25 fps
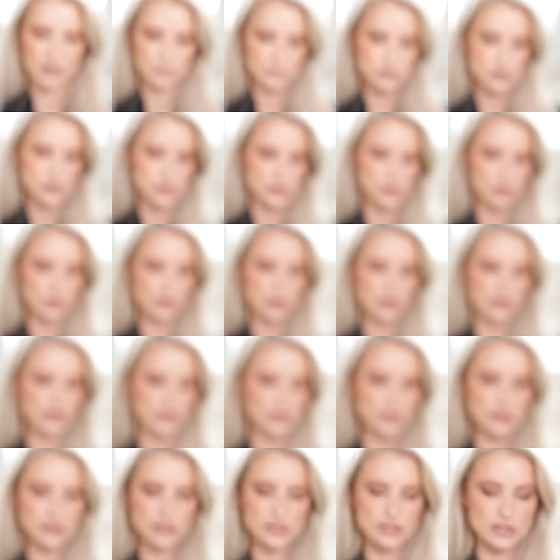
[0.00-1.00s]
I'm sure
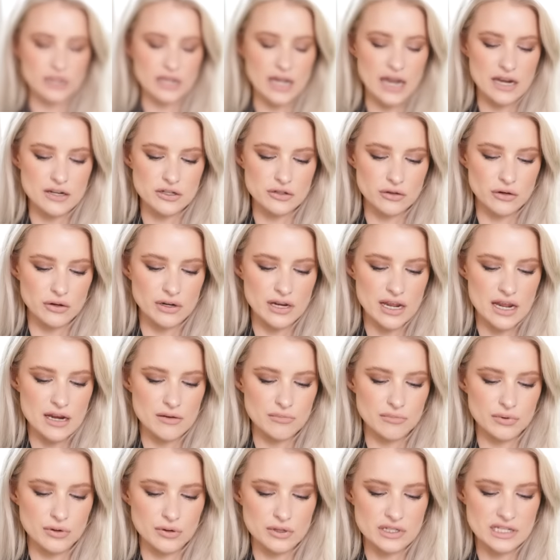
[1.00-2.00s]
that you can get done
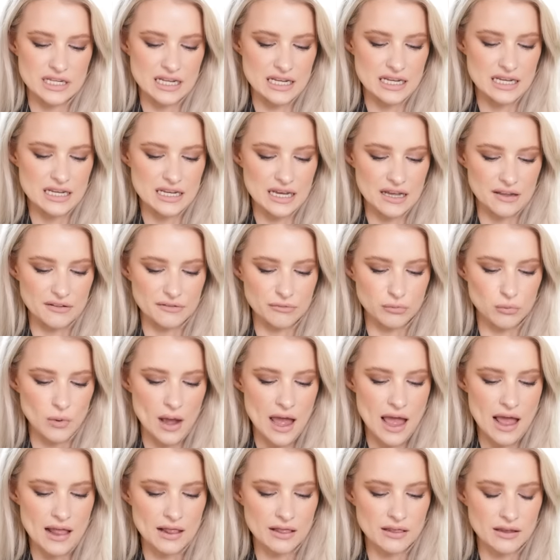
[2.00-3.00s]
in boutique as
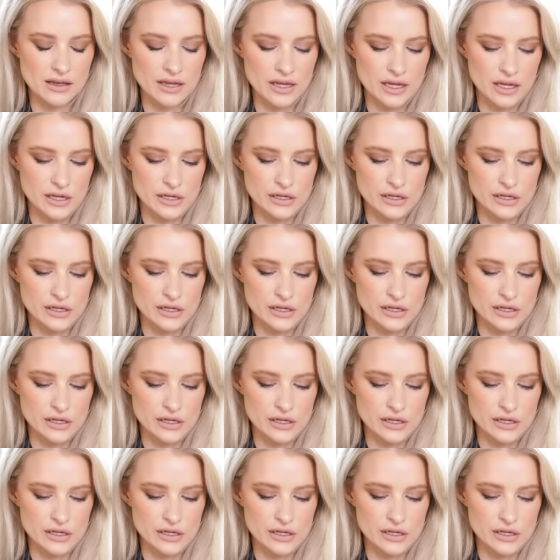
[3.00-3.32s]
well.